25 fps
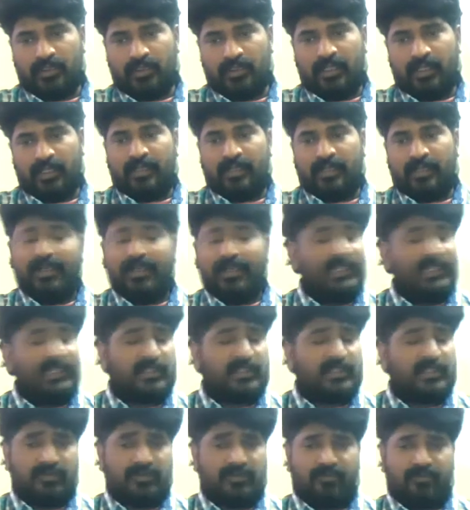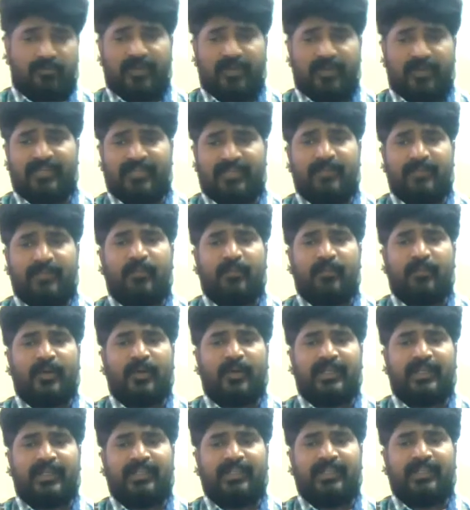That is one of the
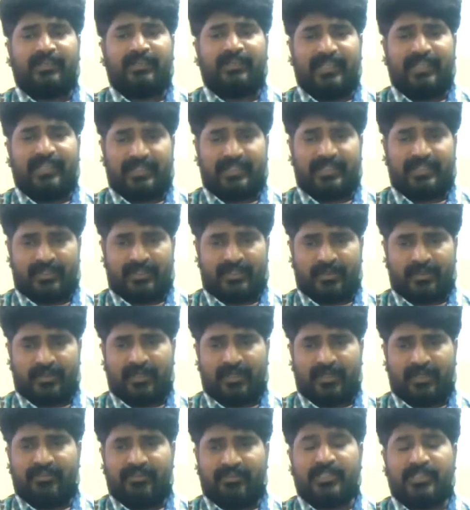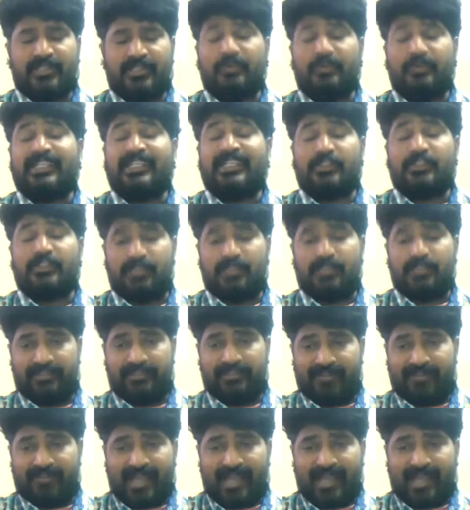important things, okay, which you need to
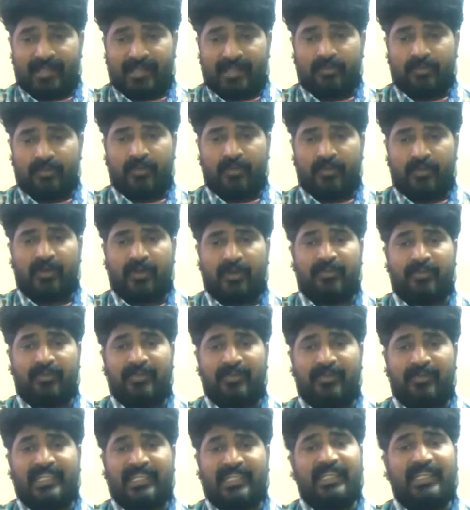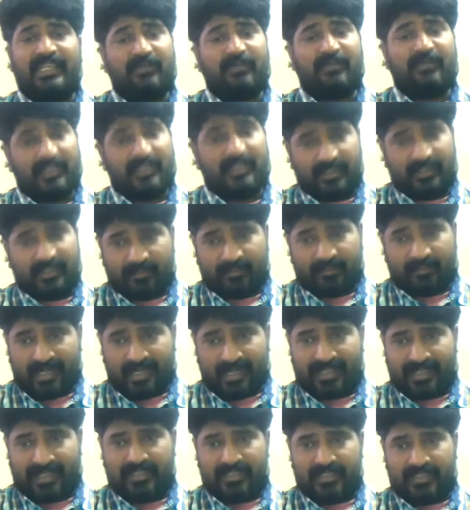develop or maybe keep that in
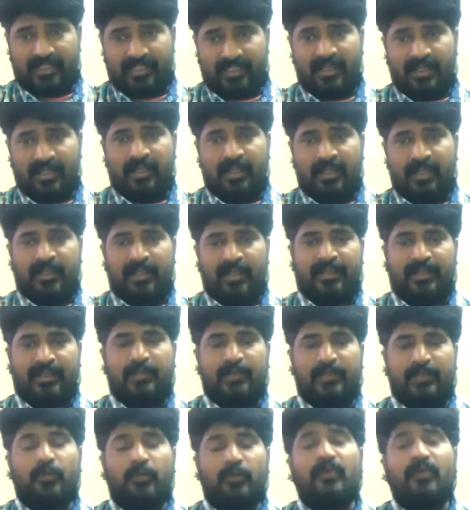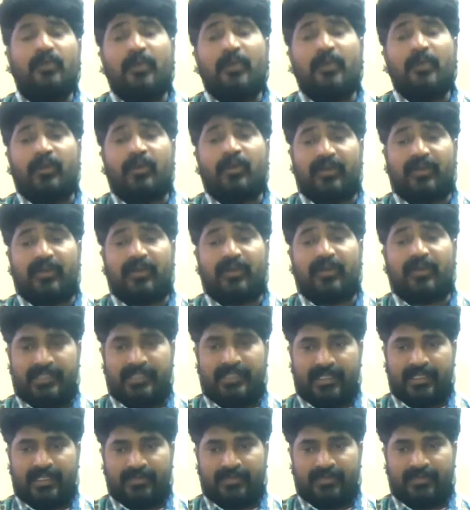mind, like whom you are
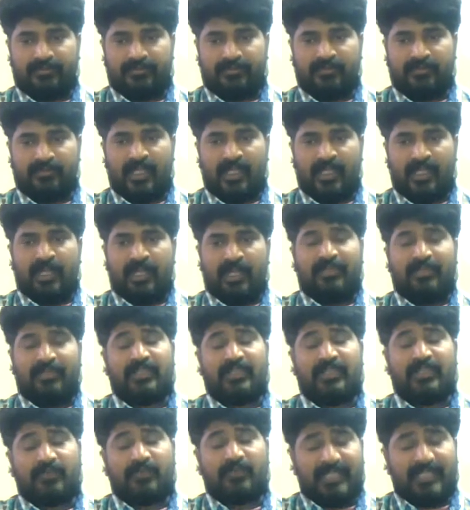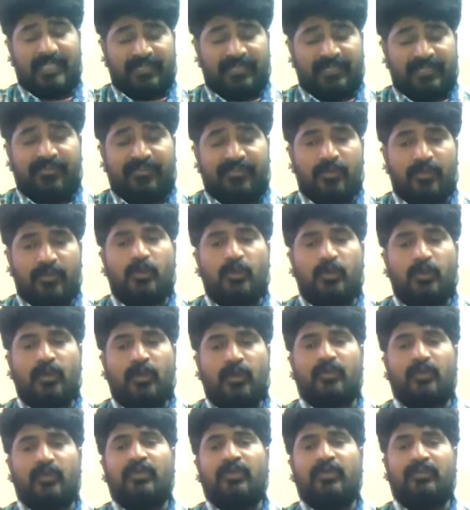writing. Because once if you
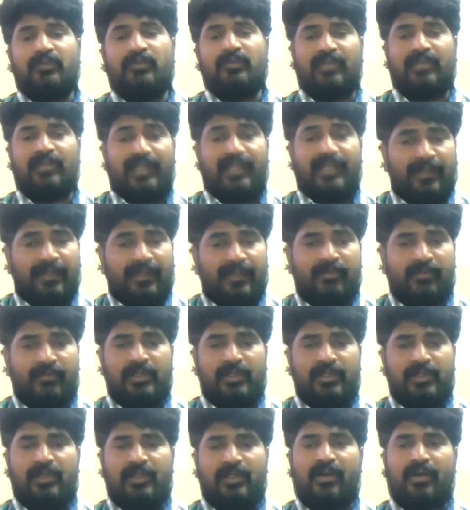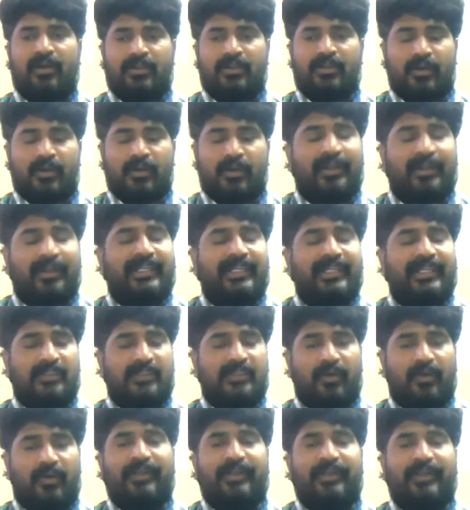know the level or target
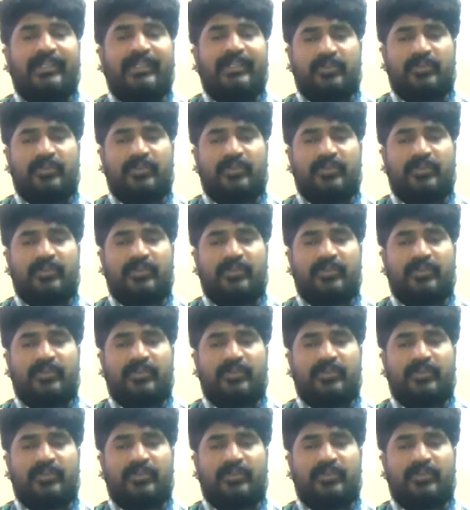audience